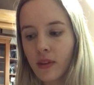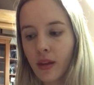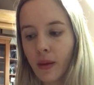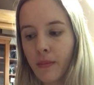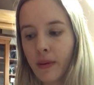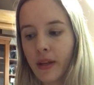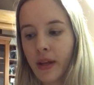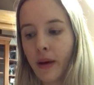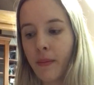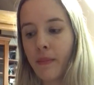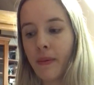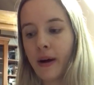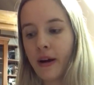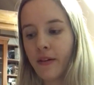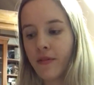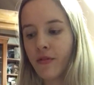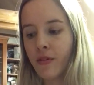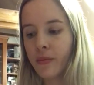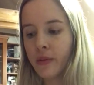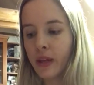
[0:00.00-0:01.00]
But
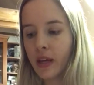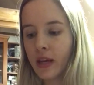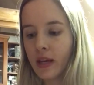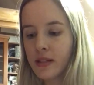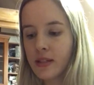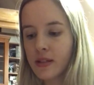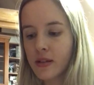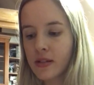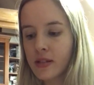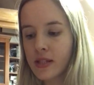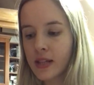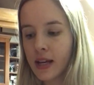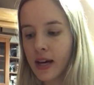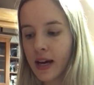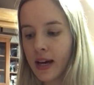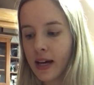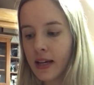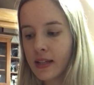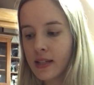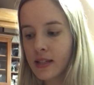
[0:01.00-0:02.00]
apart from the
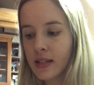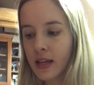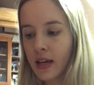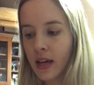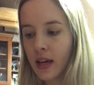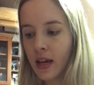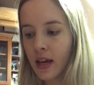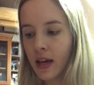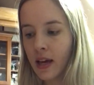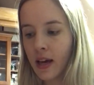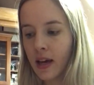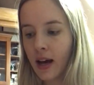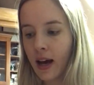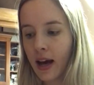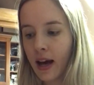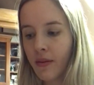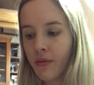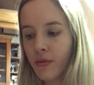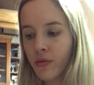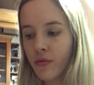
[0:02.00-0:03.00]
exercise,
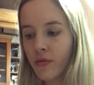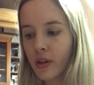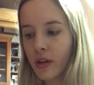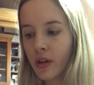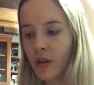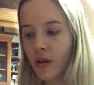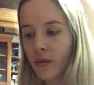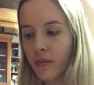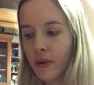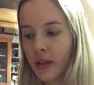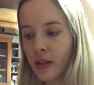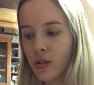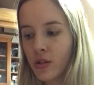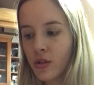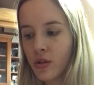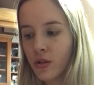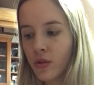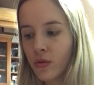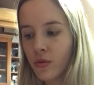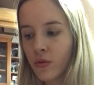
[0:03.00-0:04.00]
I would recommend
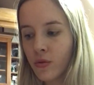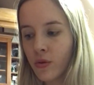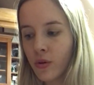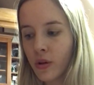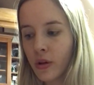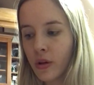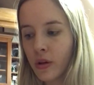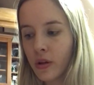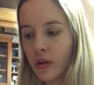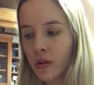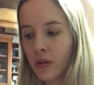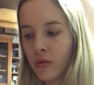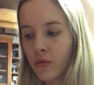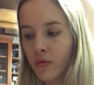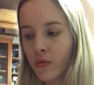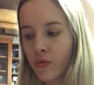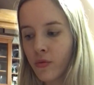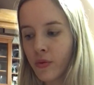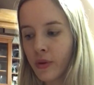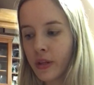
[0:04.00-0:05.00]
you
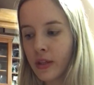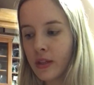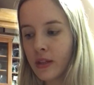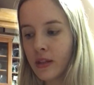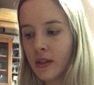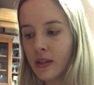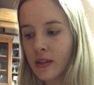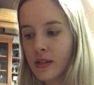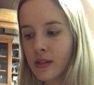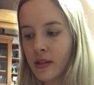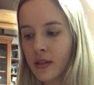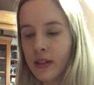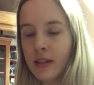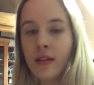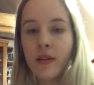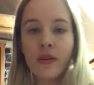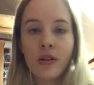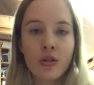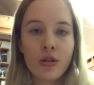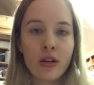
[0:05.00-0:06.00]
to read this
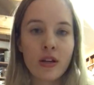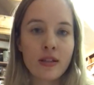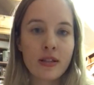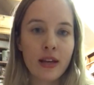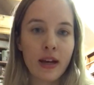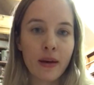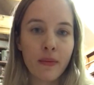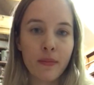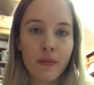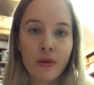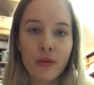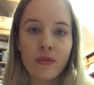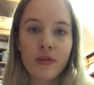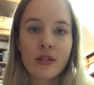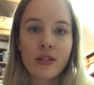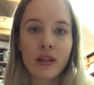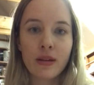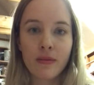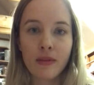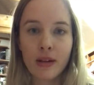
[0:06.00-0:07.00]
literature as I
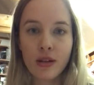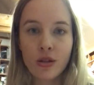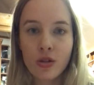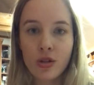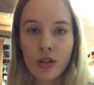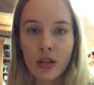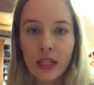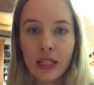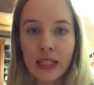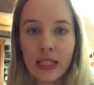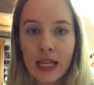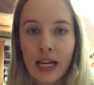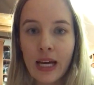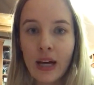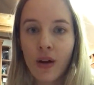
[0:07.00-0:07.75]
previously mentioned.